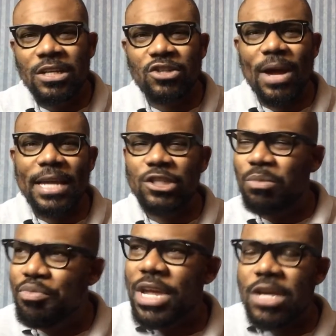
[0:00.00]
trying
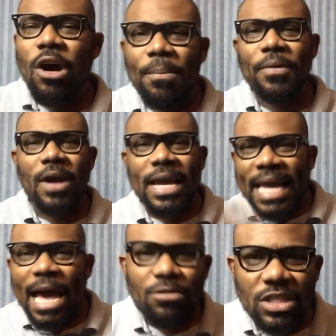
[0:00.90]
to bring up a
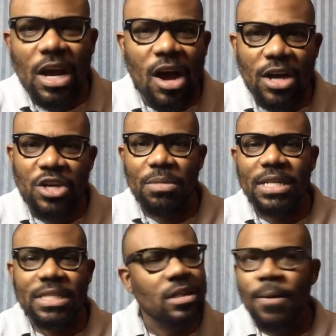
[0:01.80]
counter
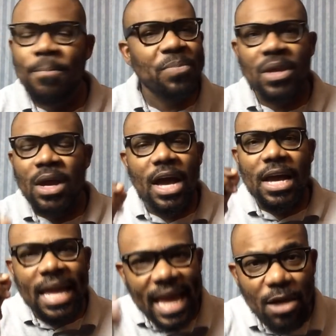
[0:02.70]
argument.
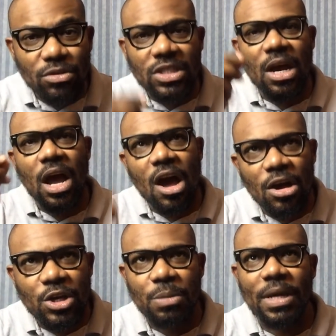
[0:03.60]
A counter
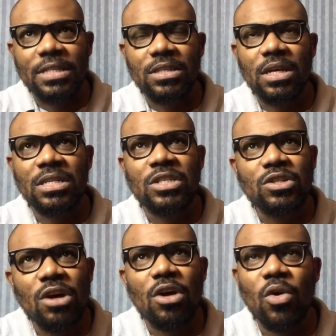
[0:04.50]
argument is
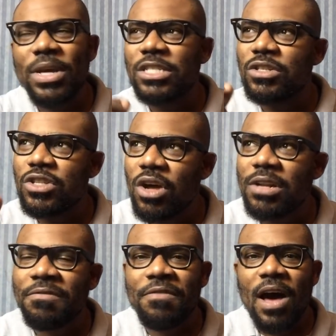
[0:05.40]
not going to
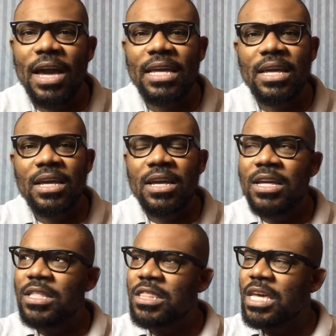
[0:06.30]
nullify
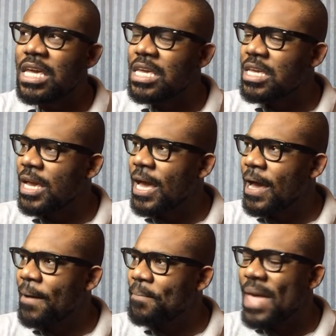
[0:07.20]
the
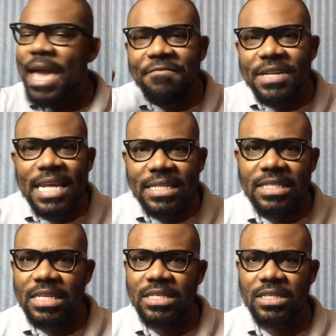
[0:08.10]

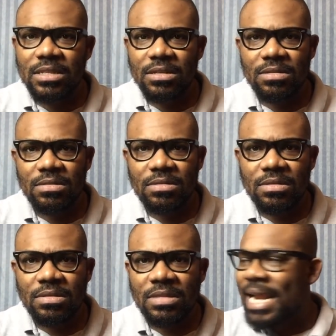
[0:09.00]
evidences
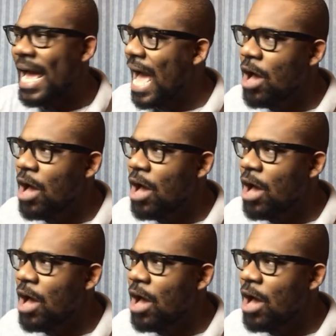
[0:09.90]
that are